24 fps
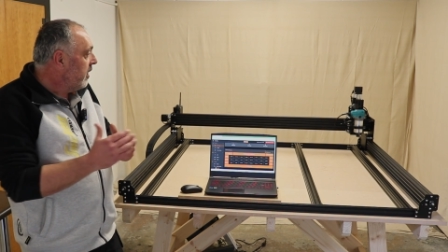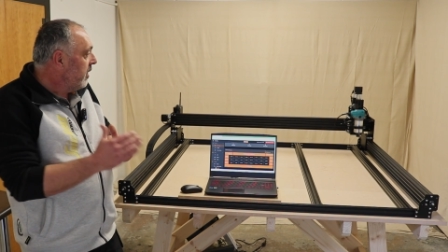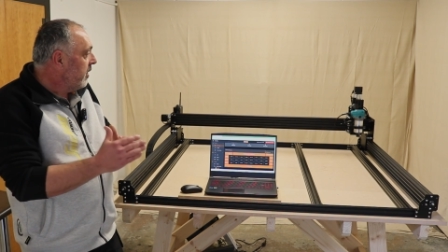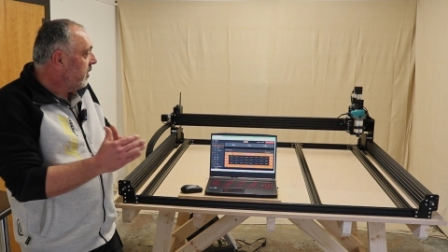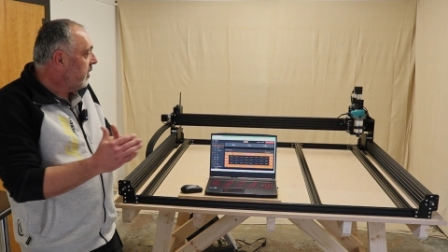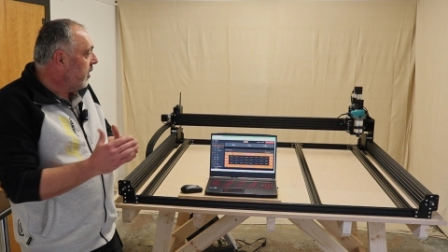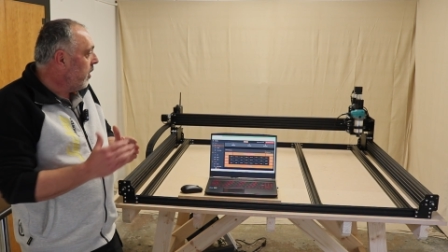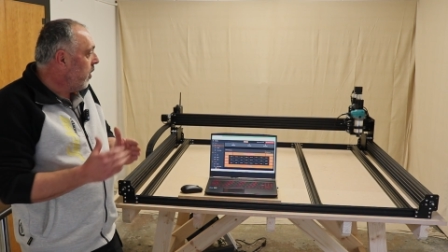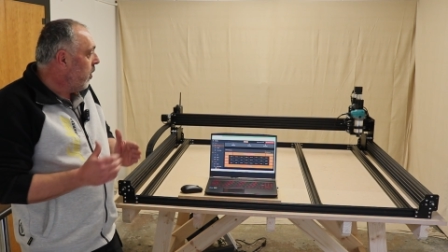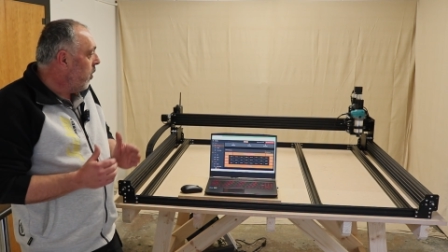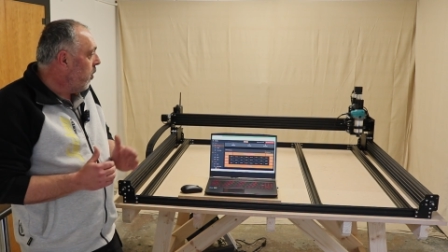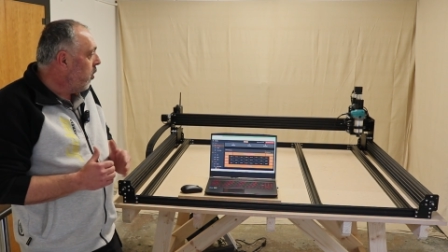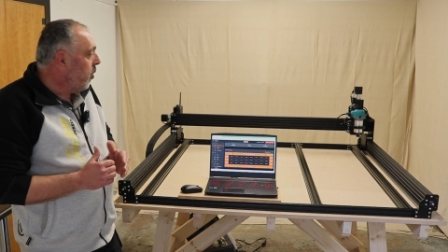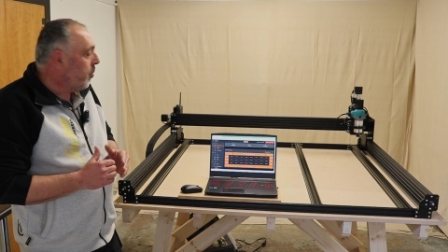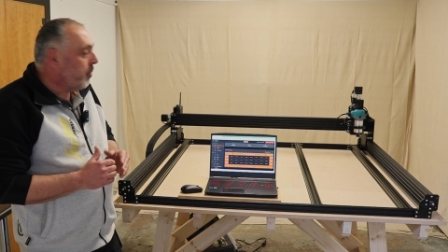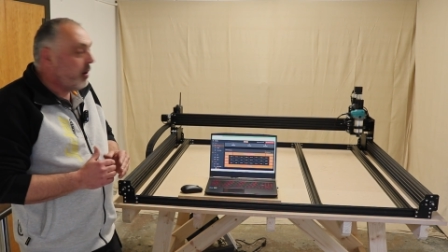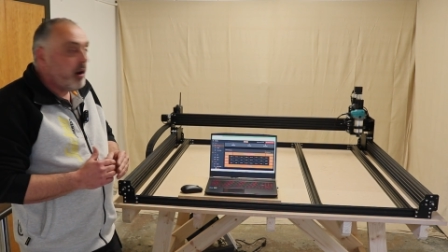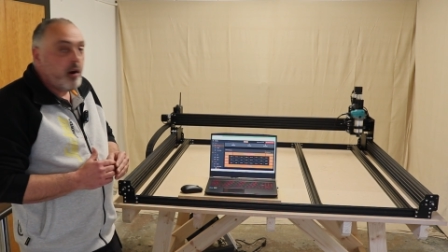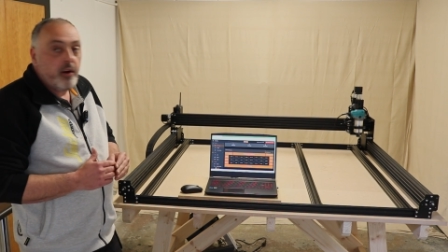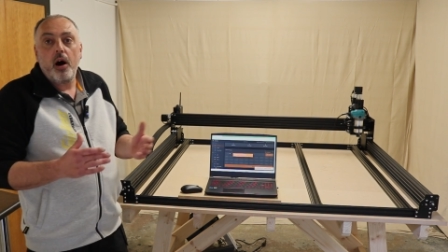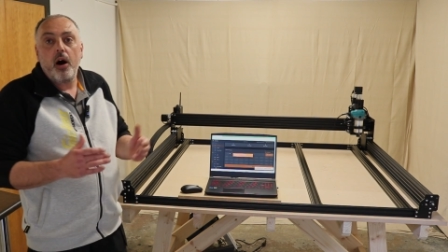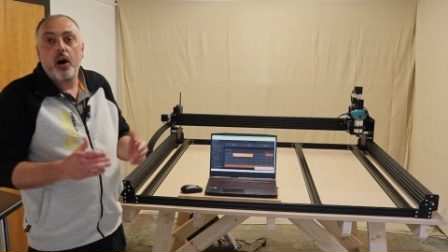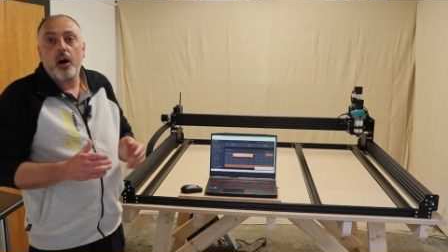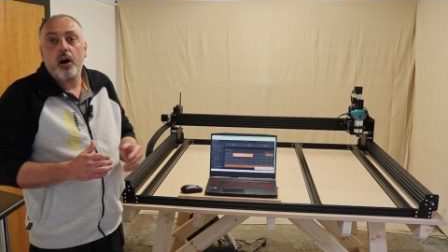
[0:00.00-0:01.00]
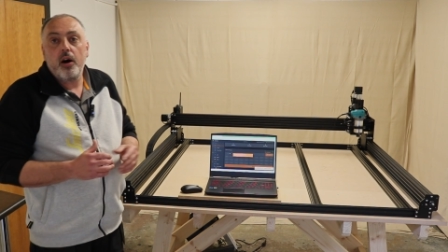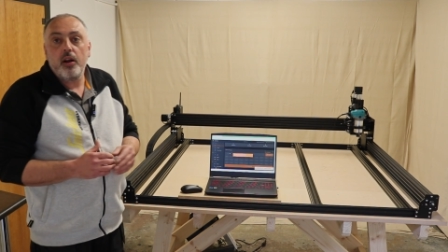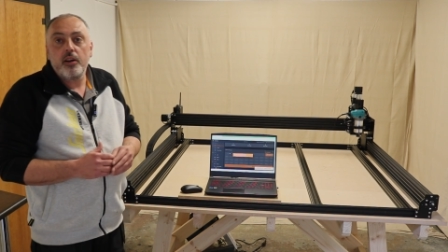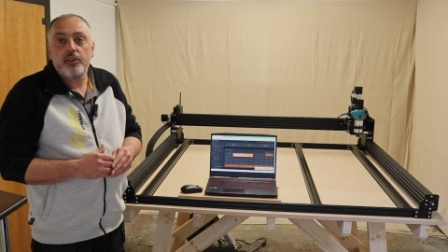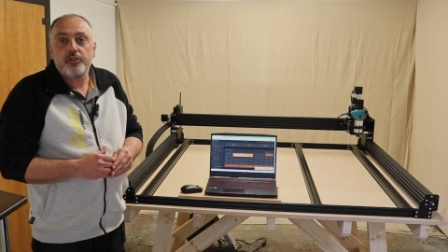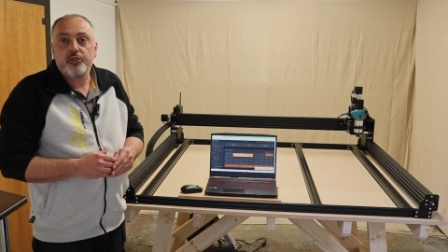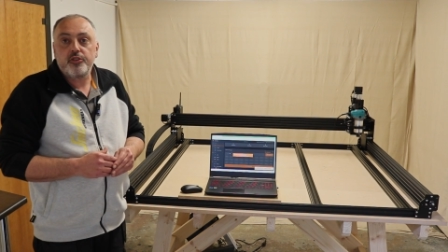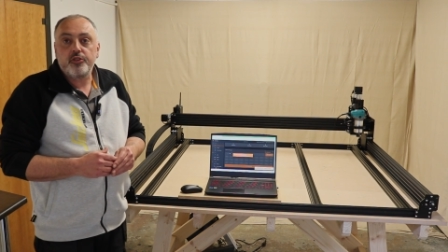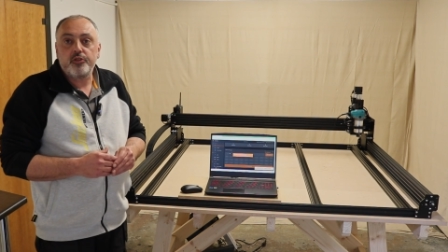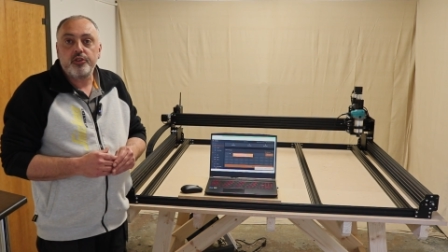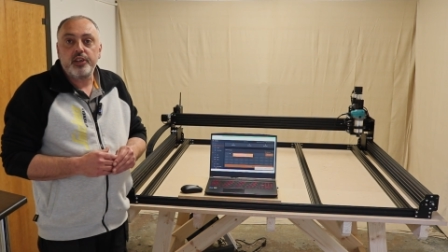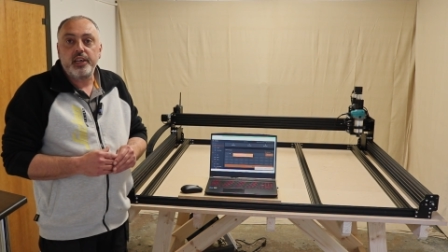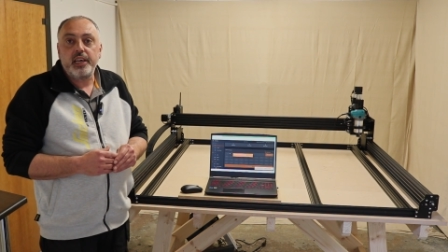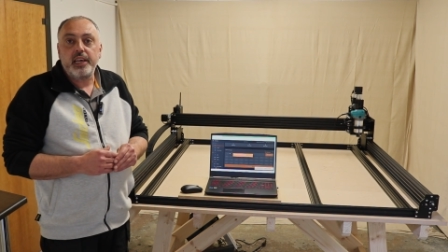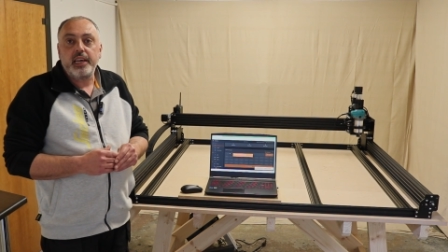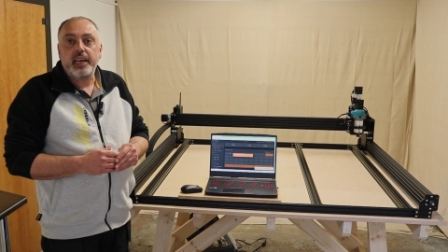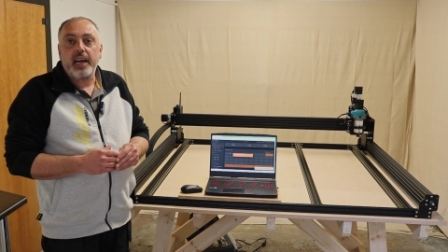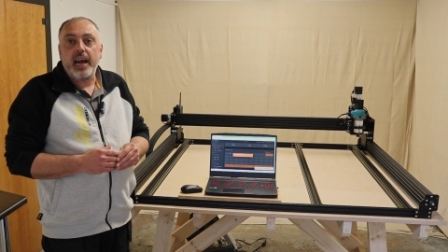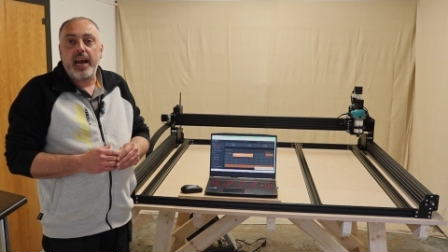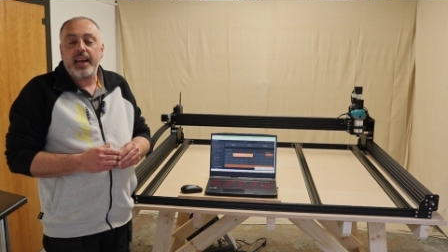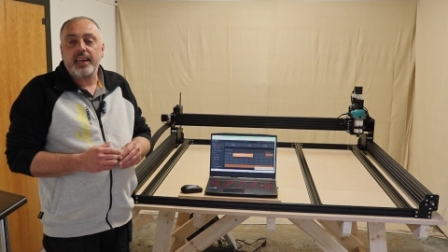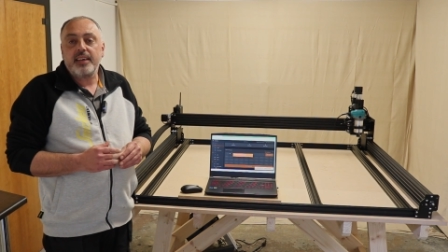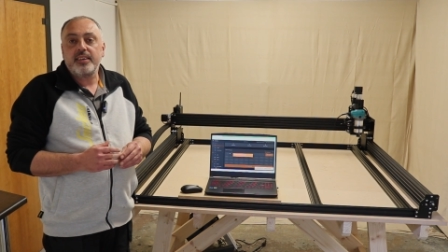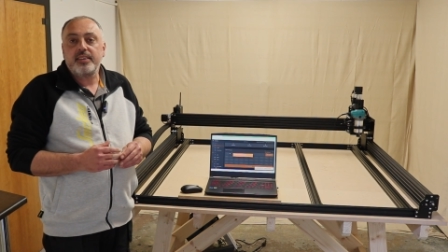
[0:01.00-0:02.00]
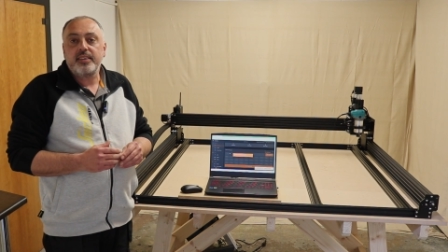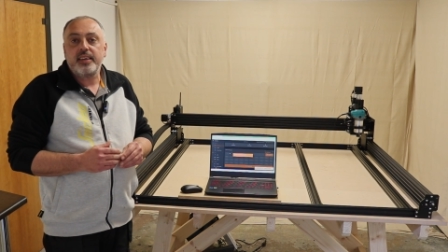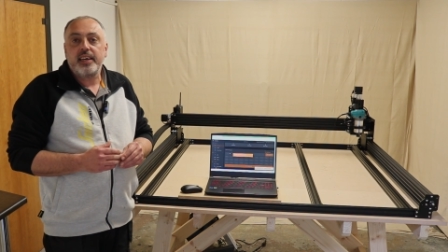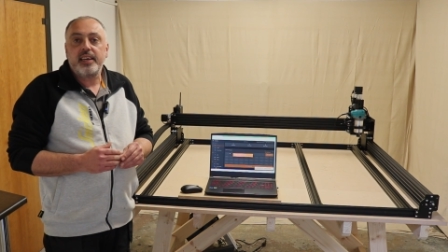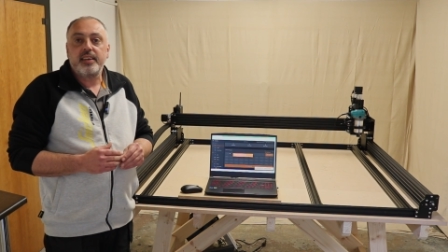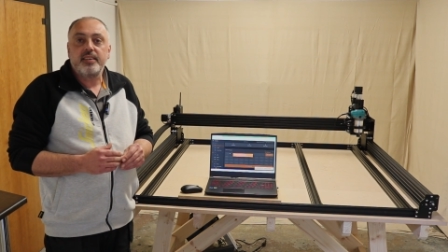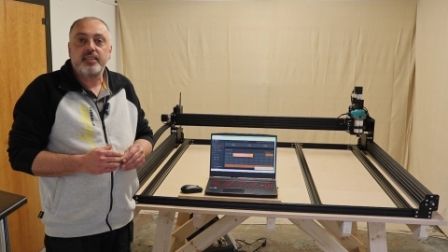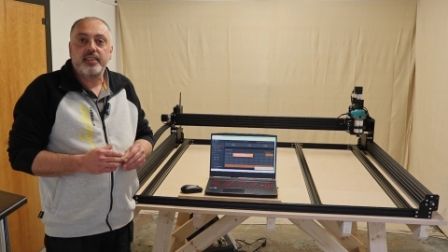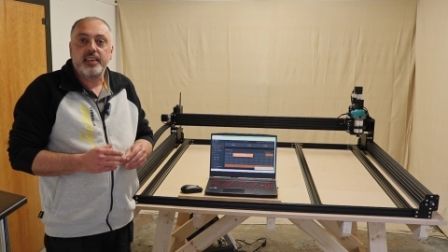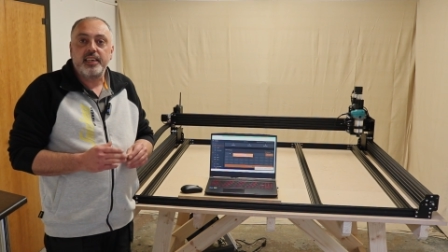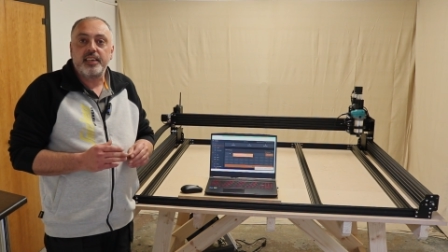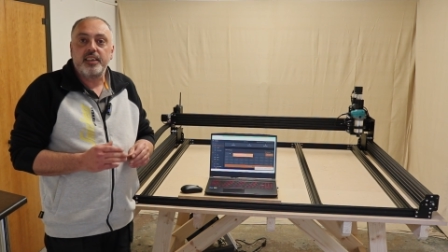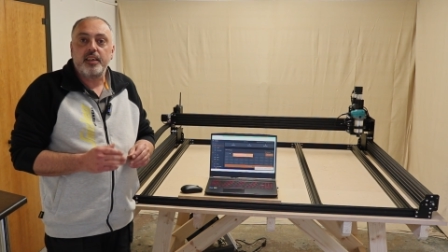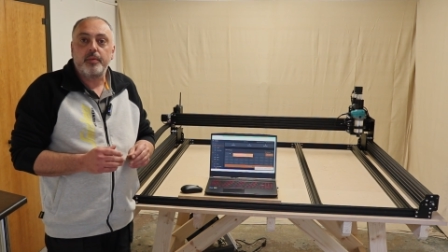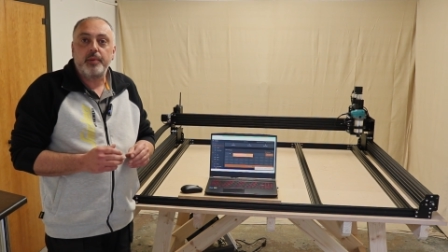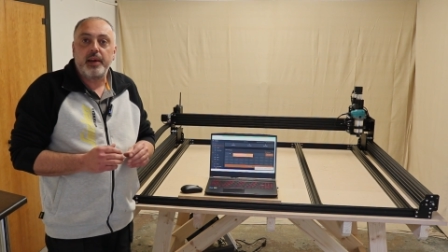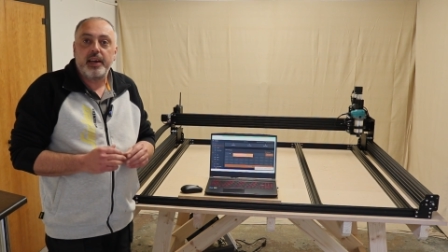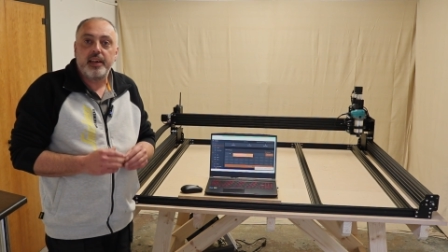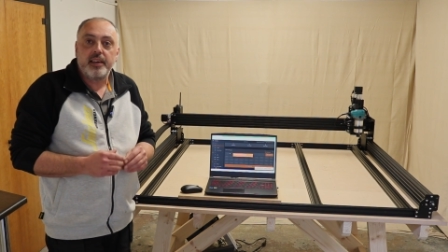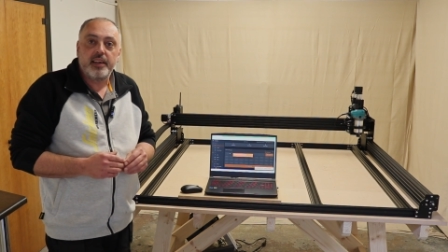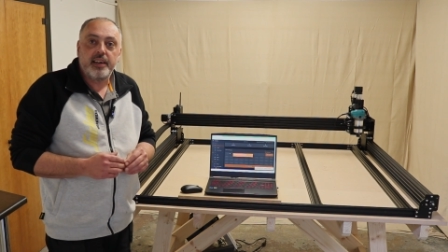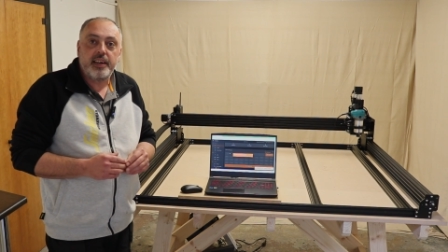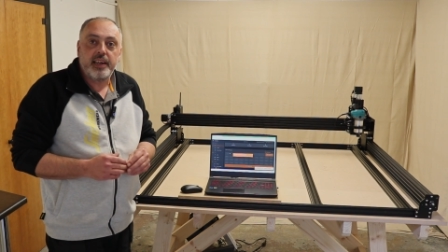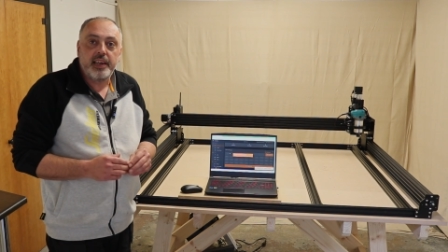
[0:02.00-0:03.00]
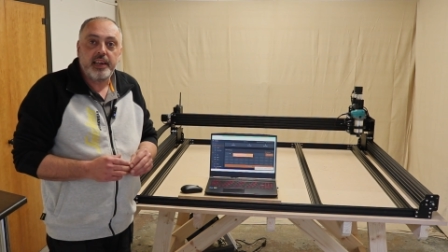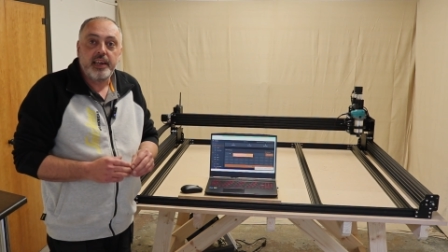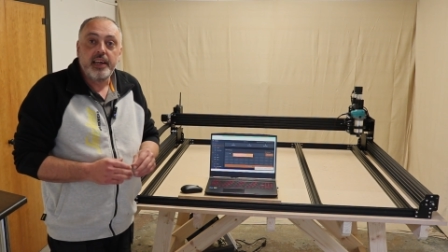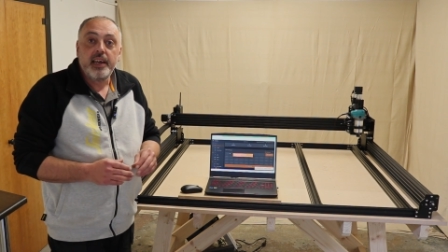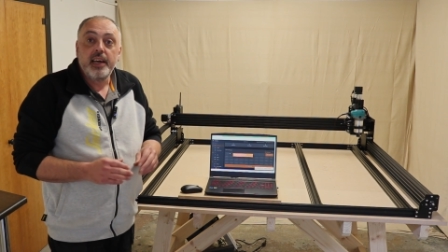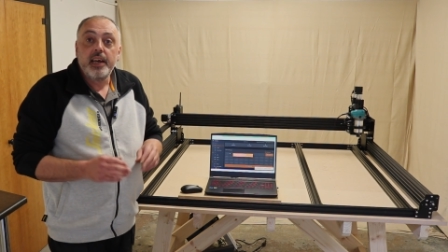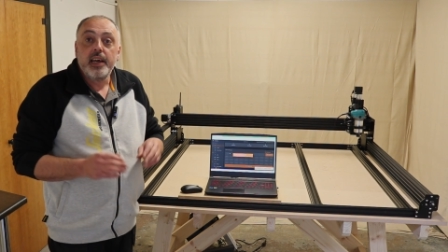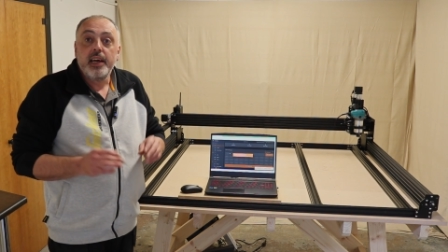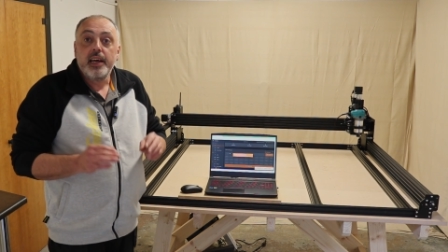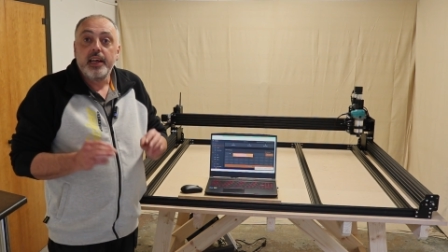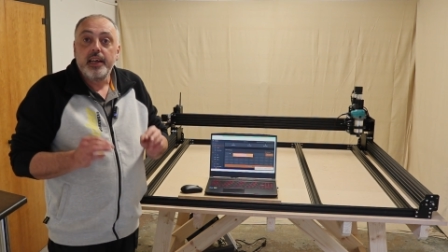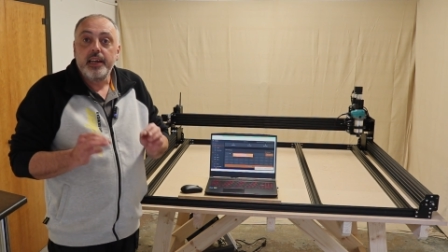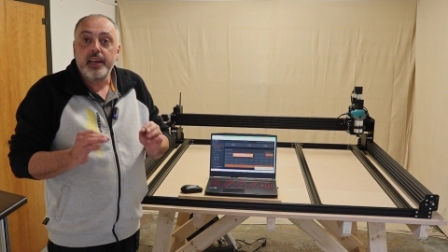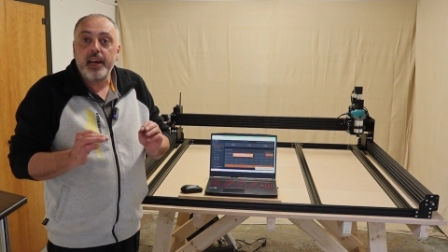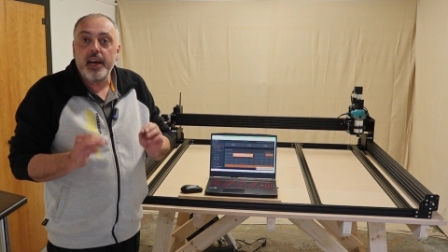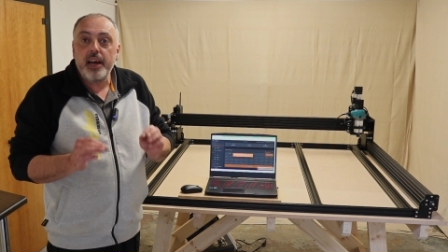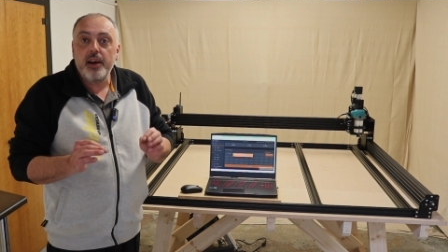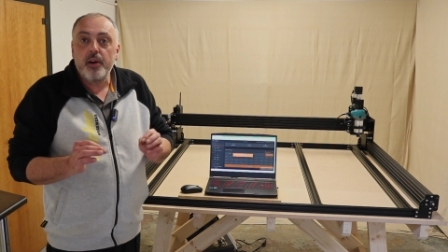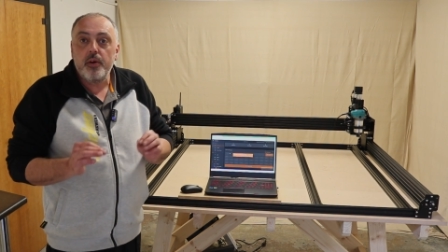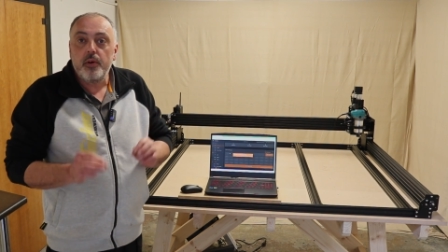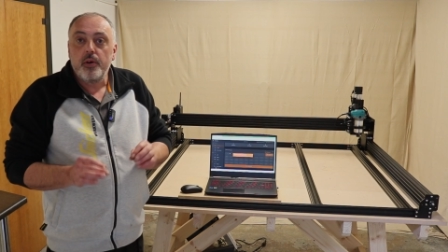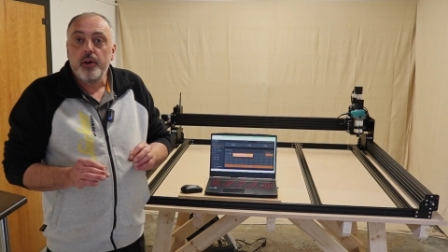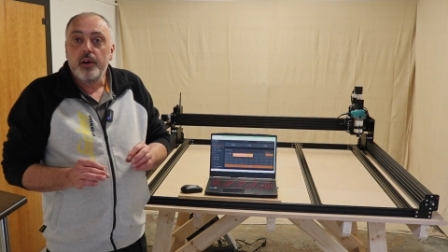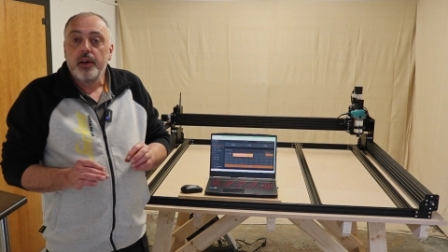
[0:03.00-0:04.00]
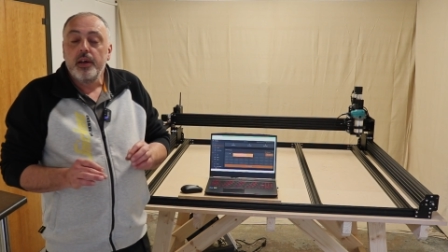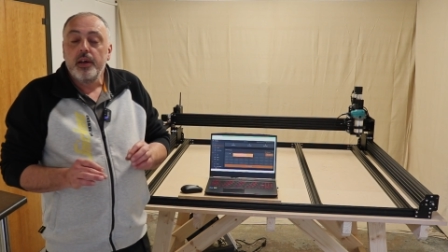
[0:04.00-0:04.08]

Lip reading: to home all 3 axes independently. Now,